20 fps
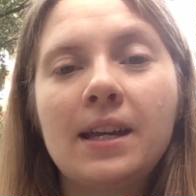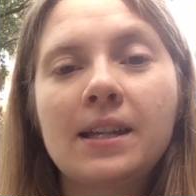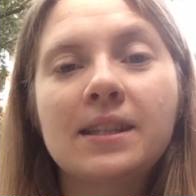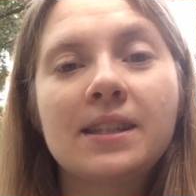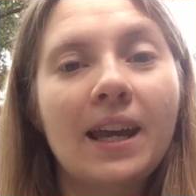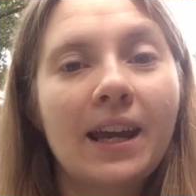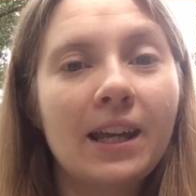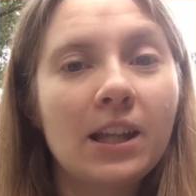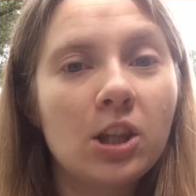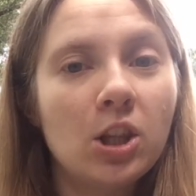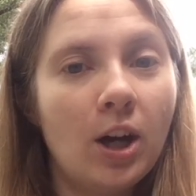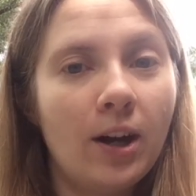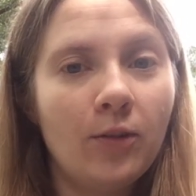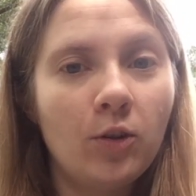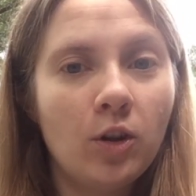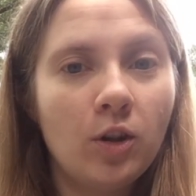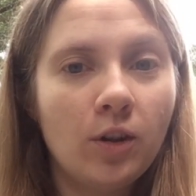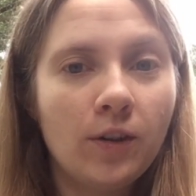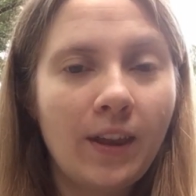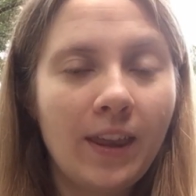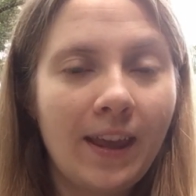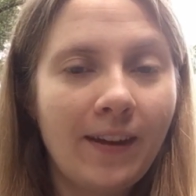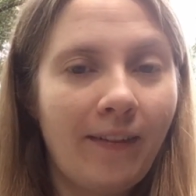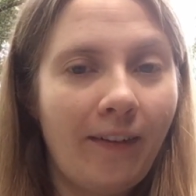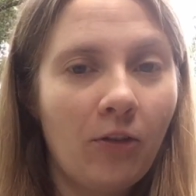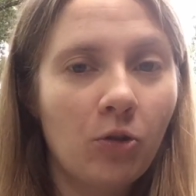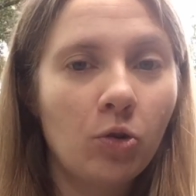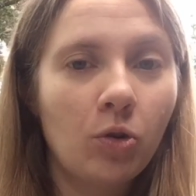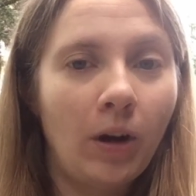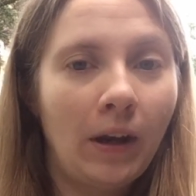second novel that I've
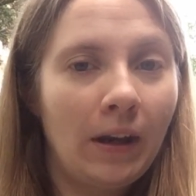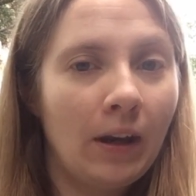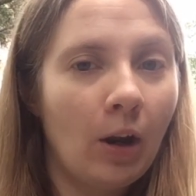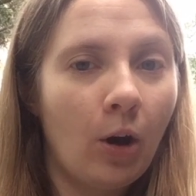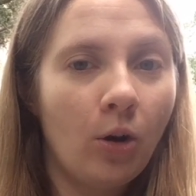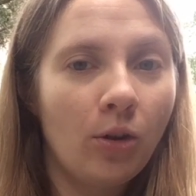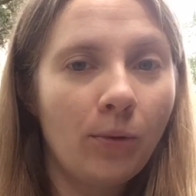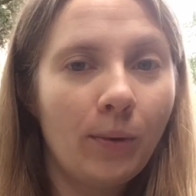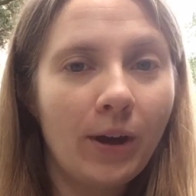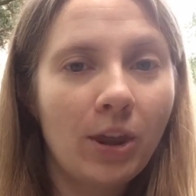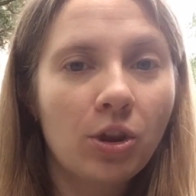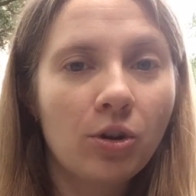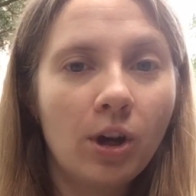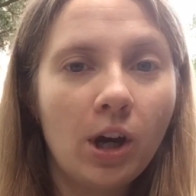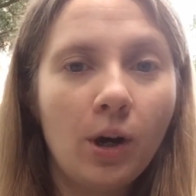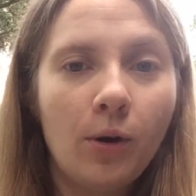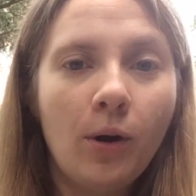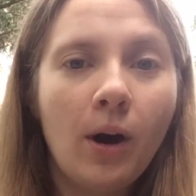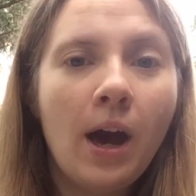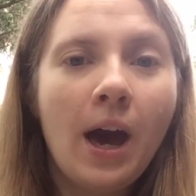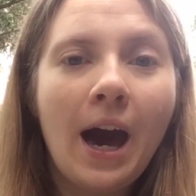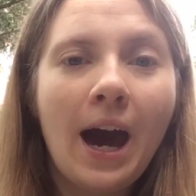ever written all the way through.